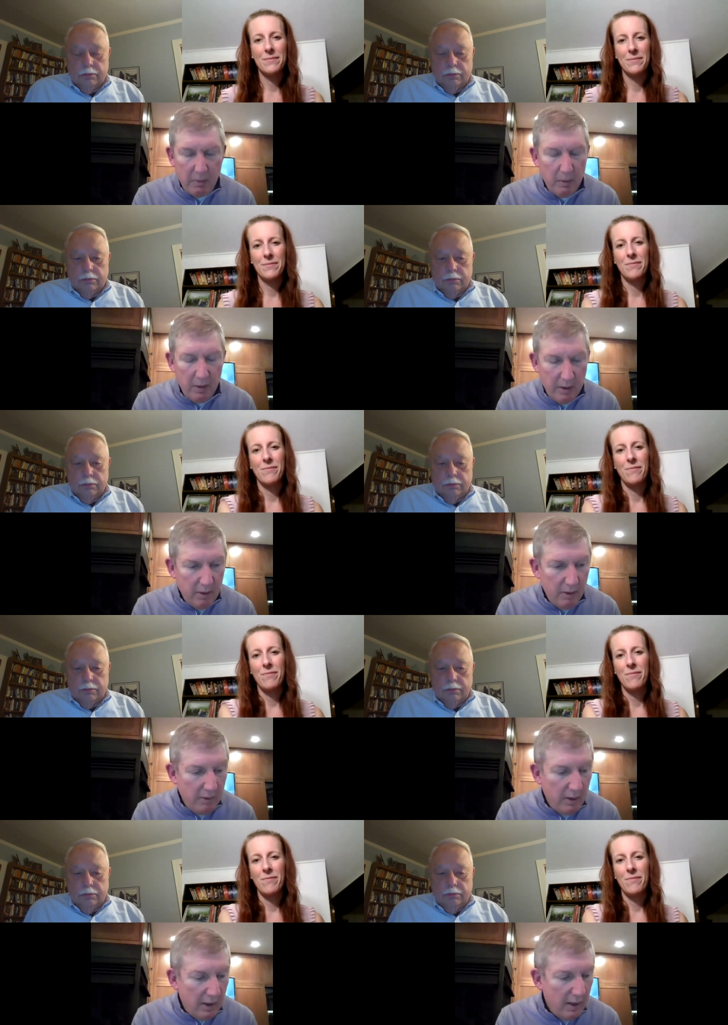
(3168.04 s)
Speaker 1: we would
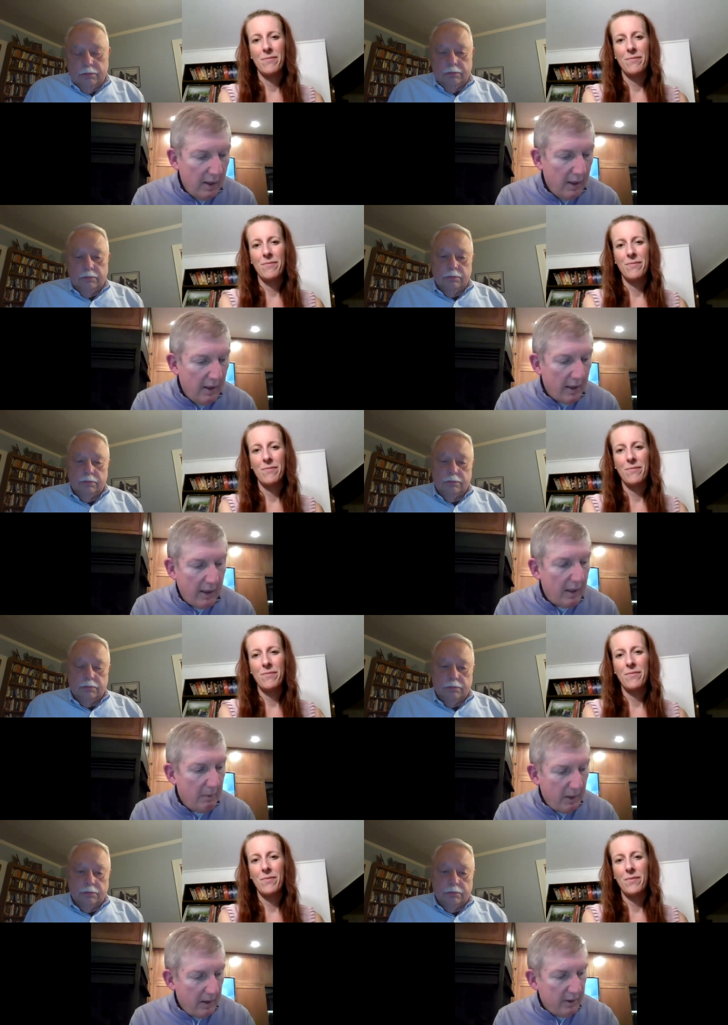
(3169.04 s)
do.
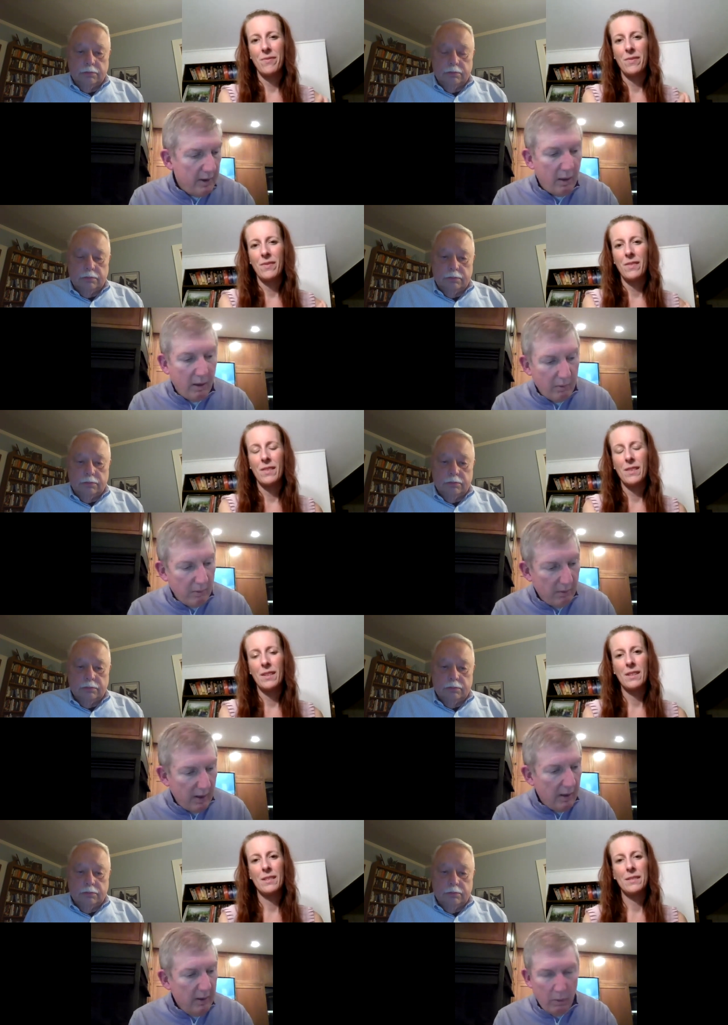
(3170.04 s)
Um, and so
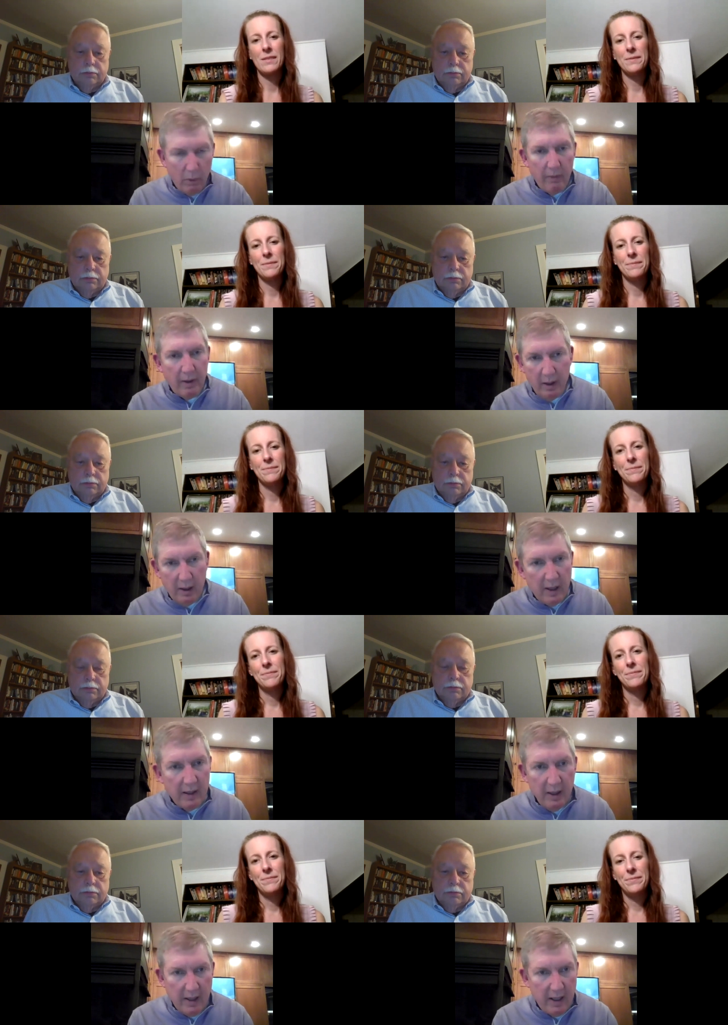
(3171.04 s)
uh, we're very
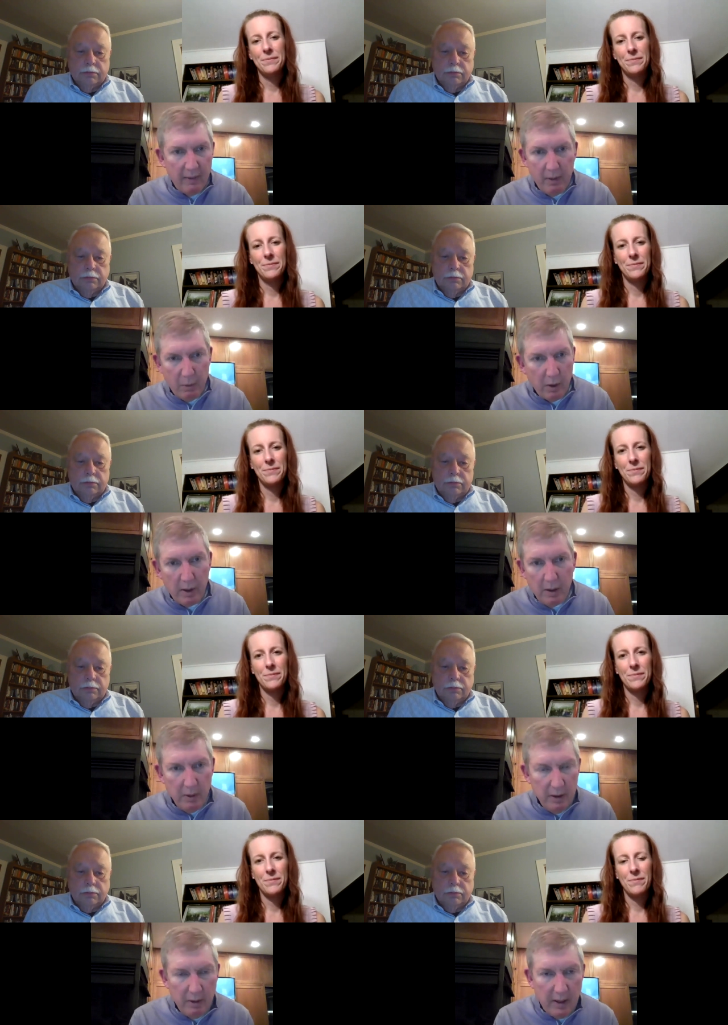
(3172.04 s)
lucky to have the work that we
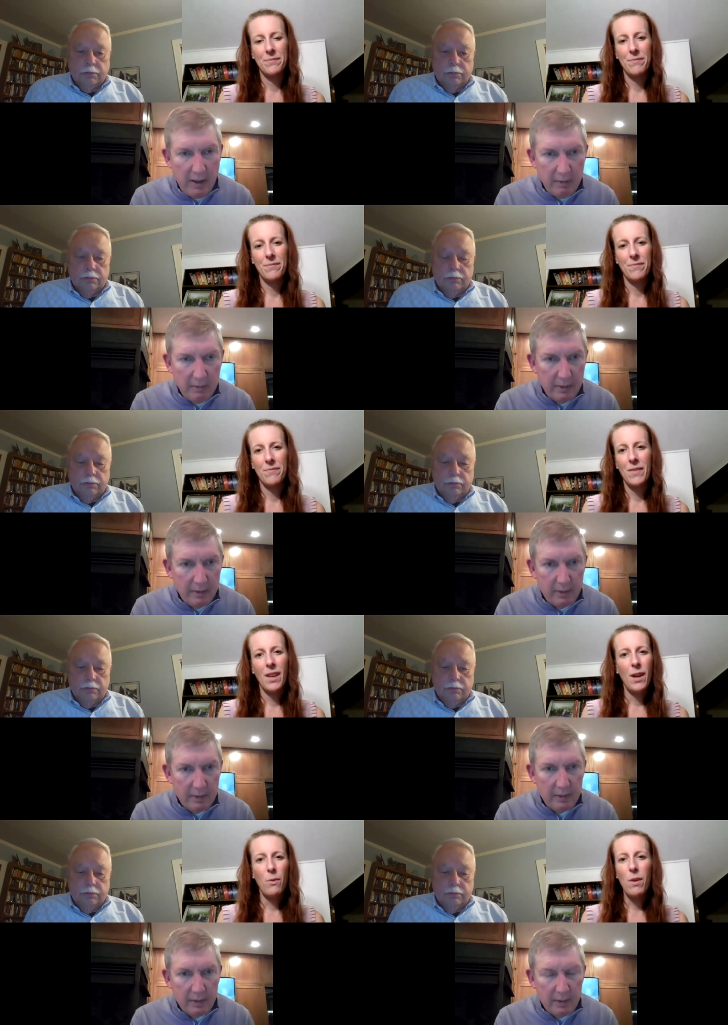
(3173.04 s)
do have.
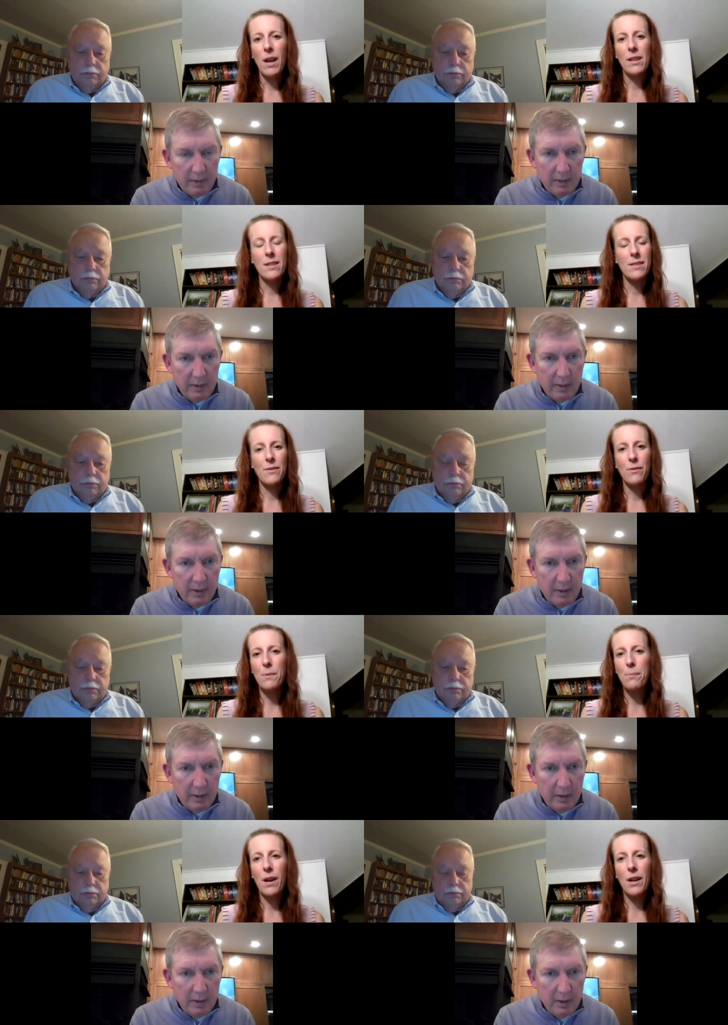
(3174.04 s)
Speaker 2: Right, because if
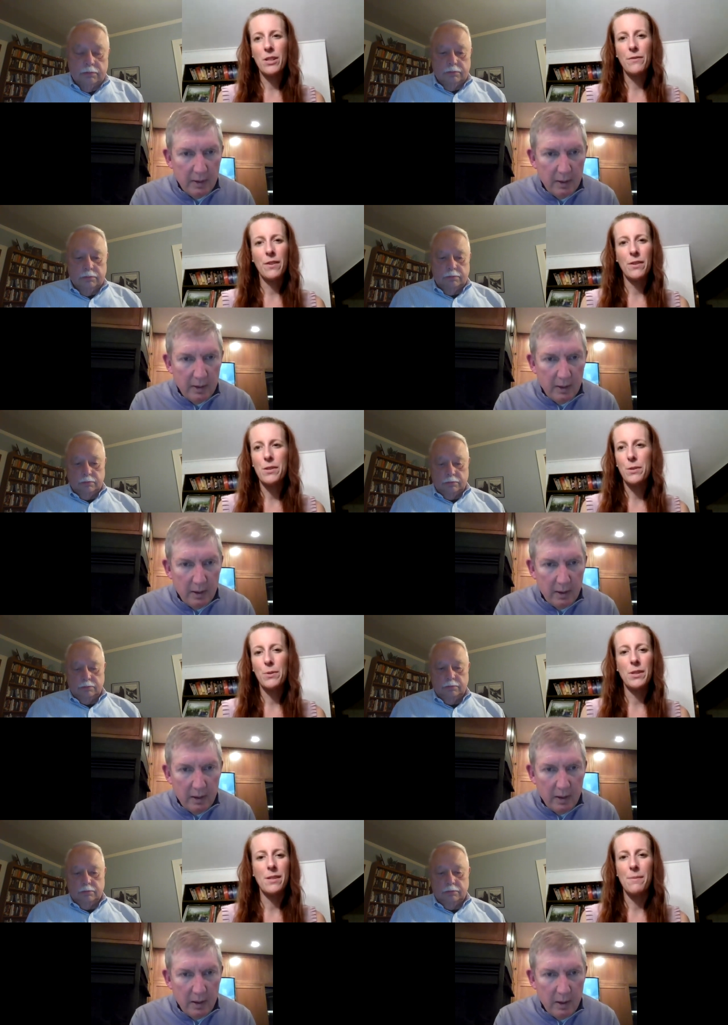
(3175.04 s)
one project falls
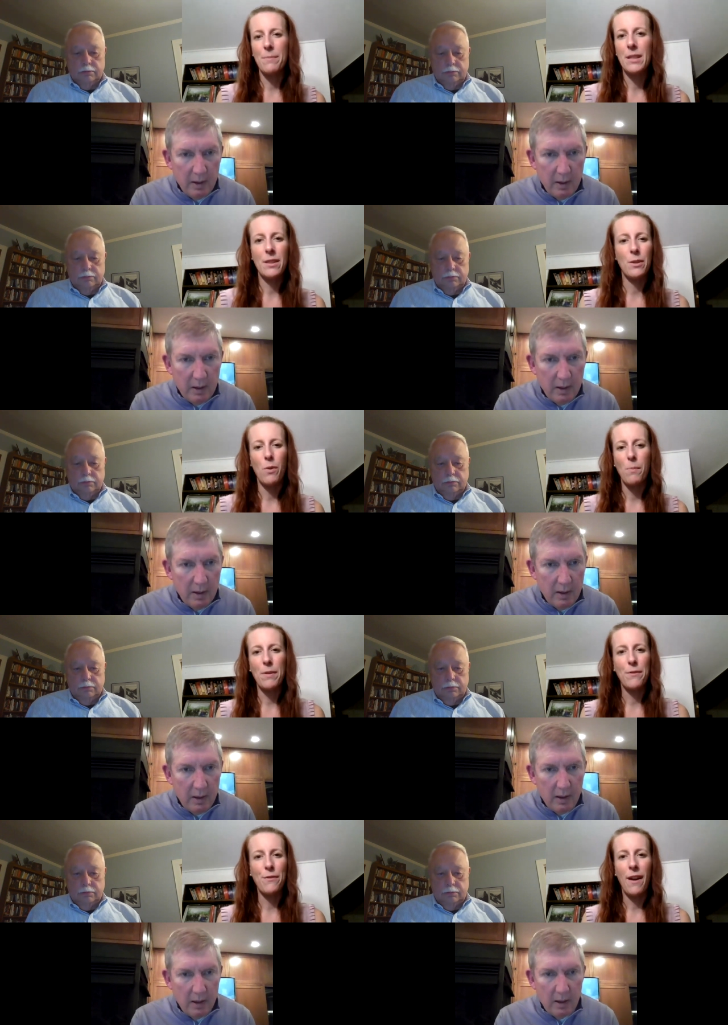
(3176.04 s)
through, it doesn't mean that there won't
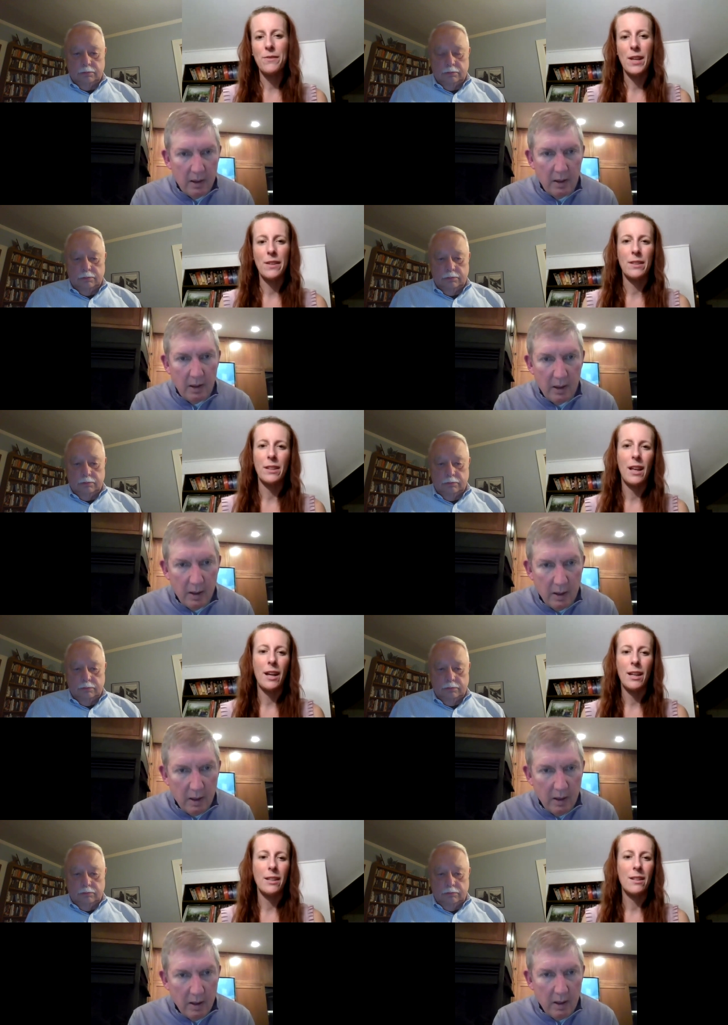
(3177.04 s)
be five down the
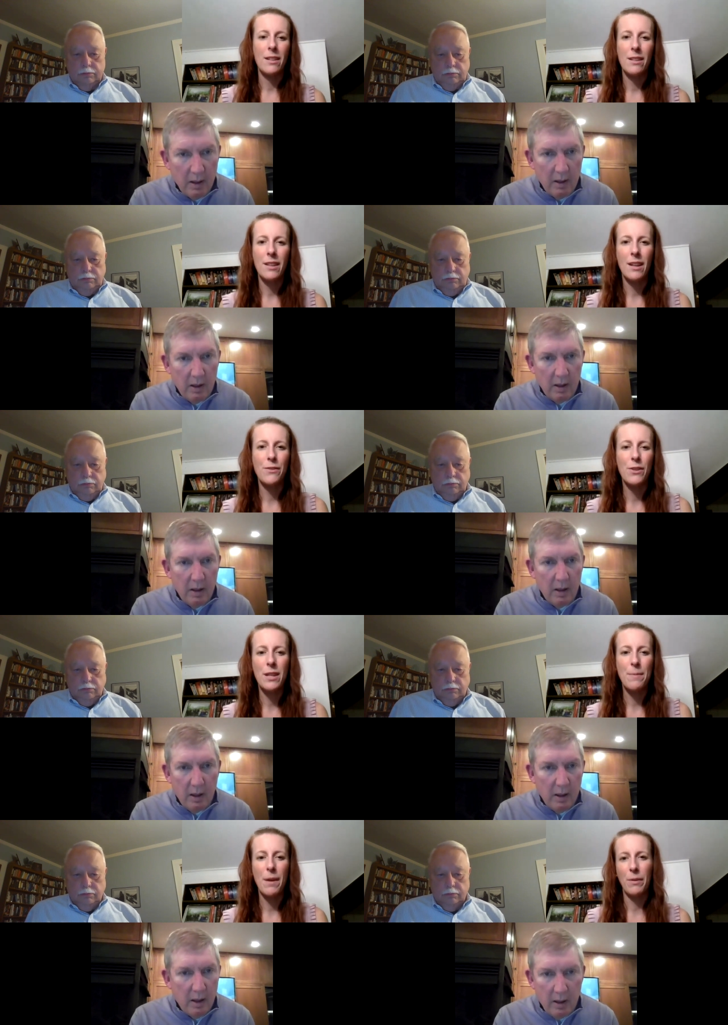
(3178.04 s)
line. That if you
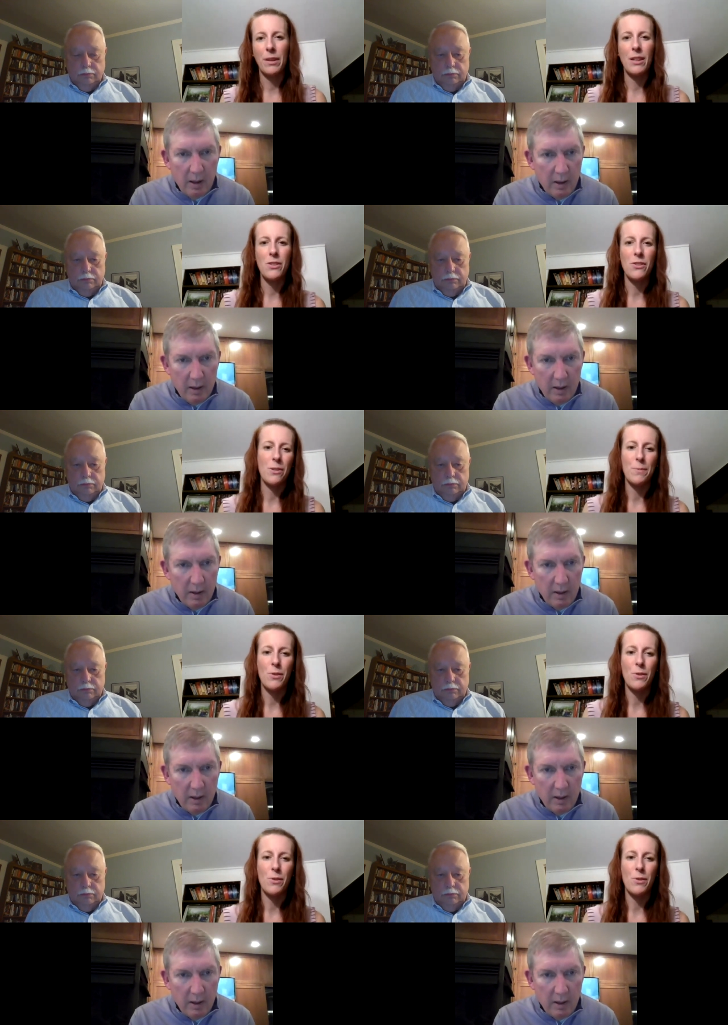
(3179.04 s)
keep that relationship